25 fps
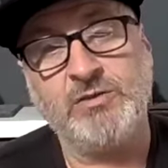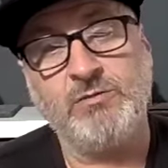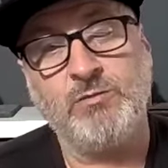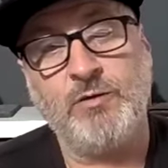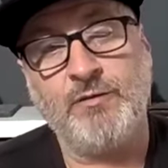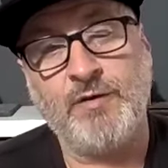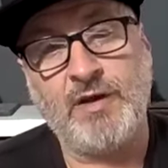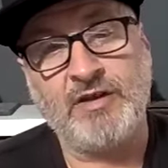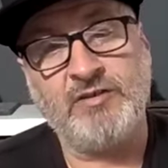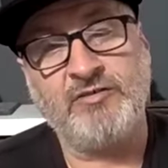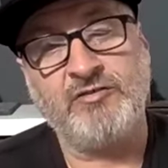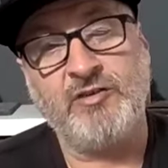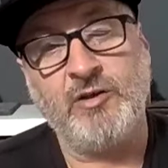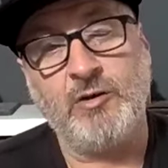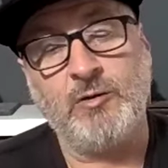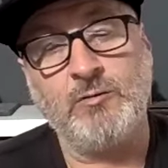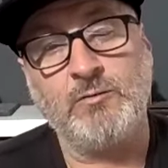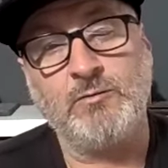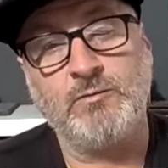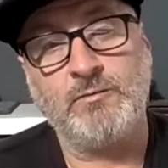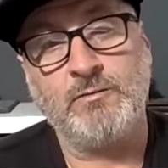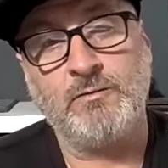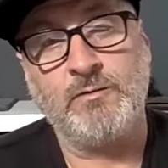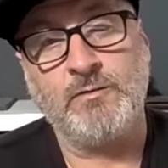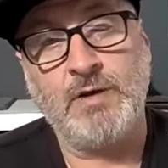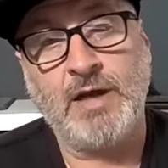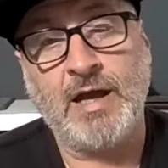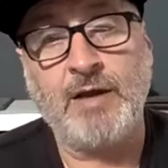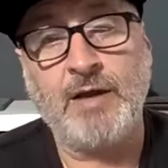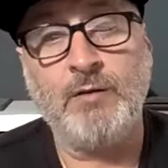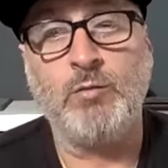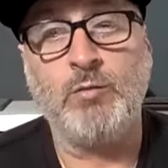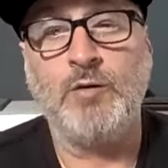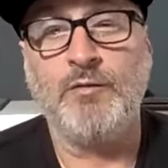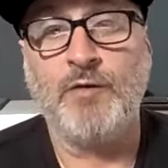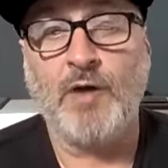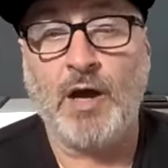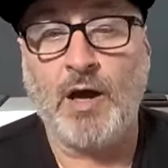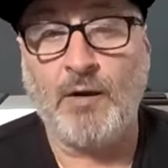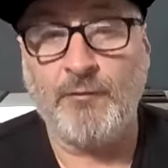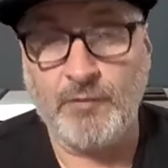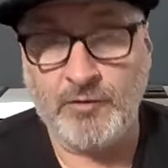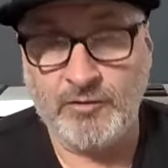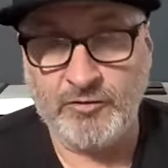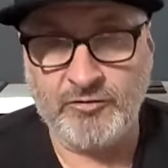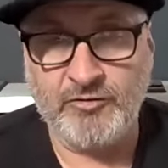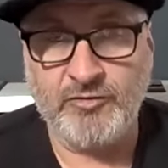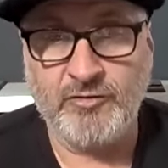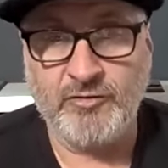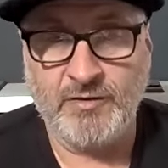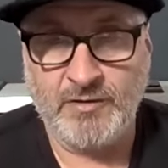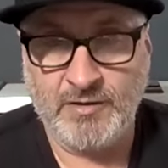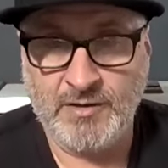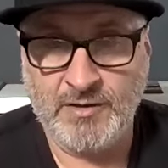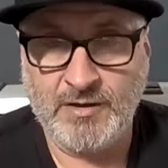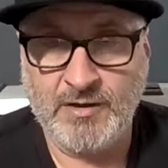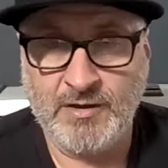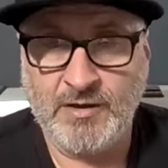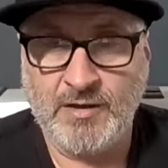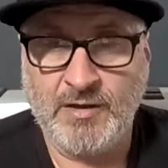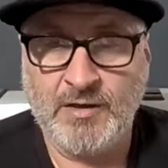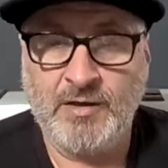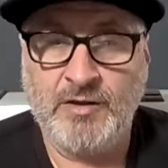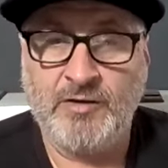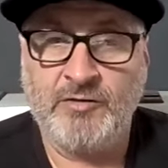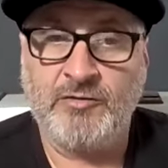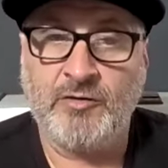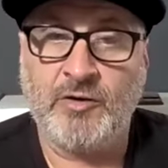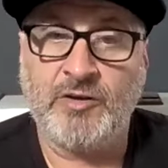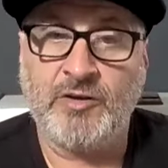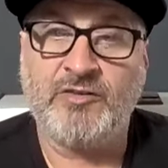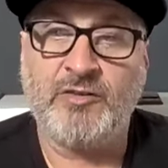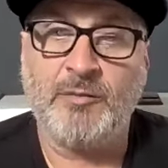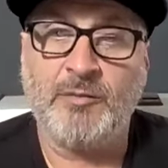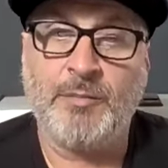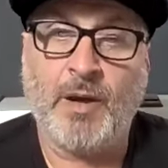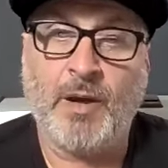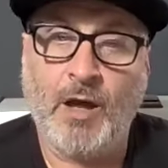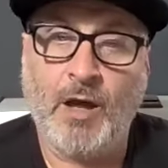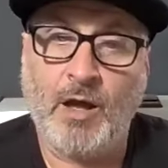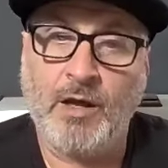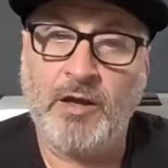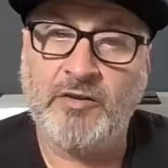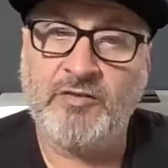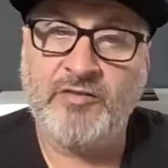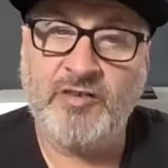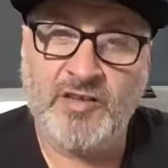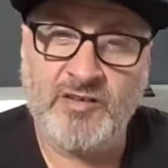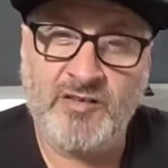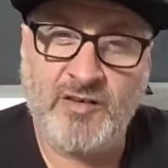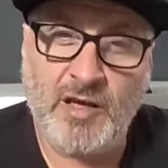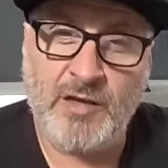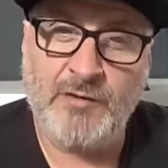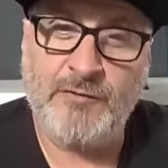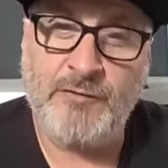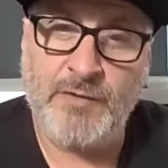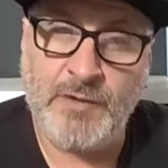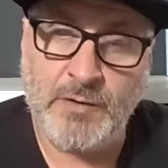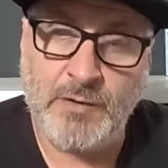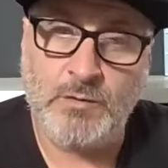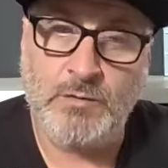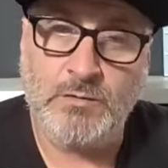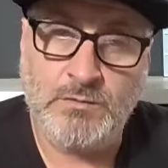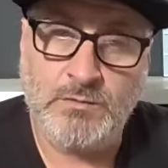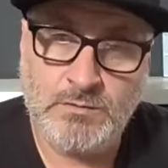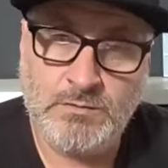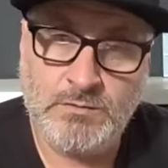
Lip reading: with ourselves and with others. So it's the part that says, I feel.